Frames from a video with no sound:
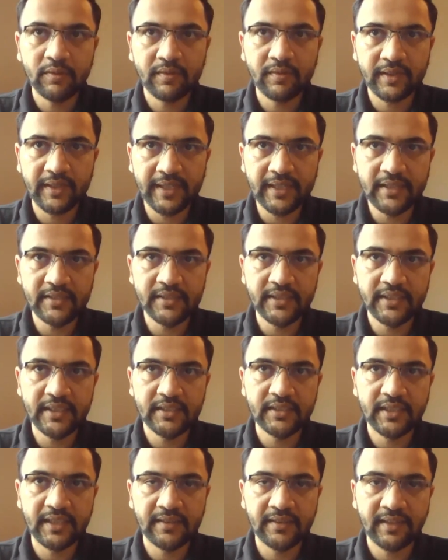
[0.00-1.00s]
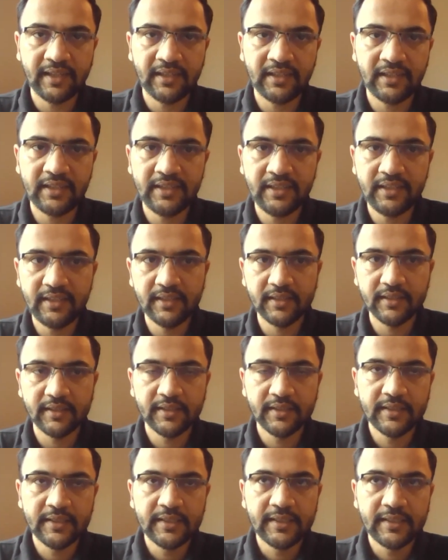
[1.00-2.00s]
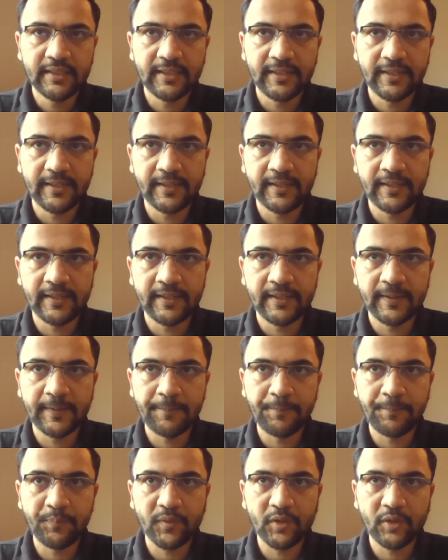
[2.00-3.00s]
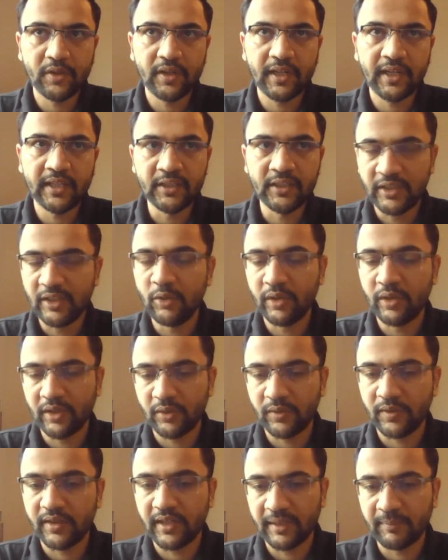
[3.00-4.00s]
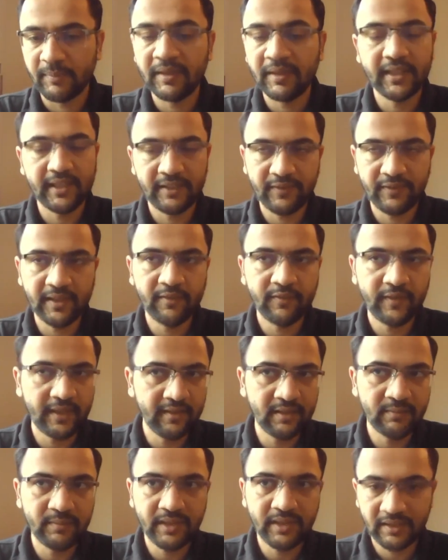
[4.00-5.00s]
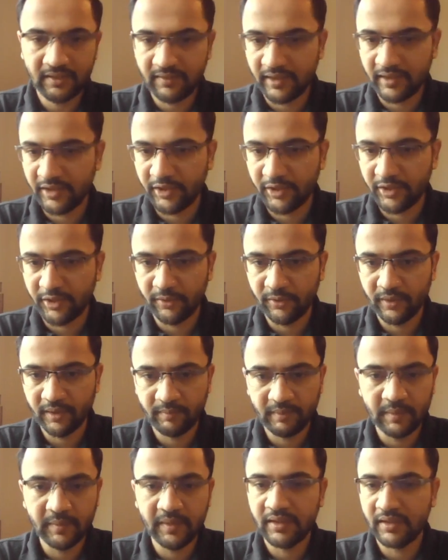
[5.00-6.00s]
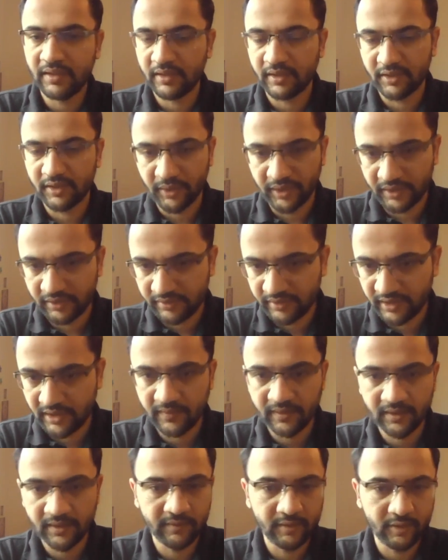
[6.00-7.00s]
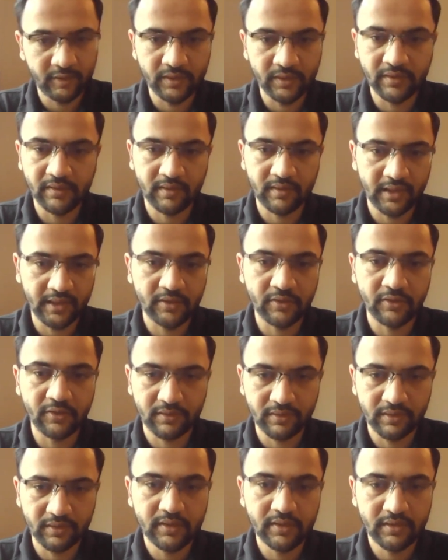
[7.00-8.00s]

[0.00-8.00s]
of state change, exactly, um, I need to look into it. But if I find something, I'll send it to you and maybe you can share with the viewers later on.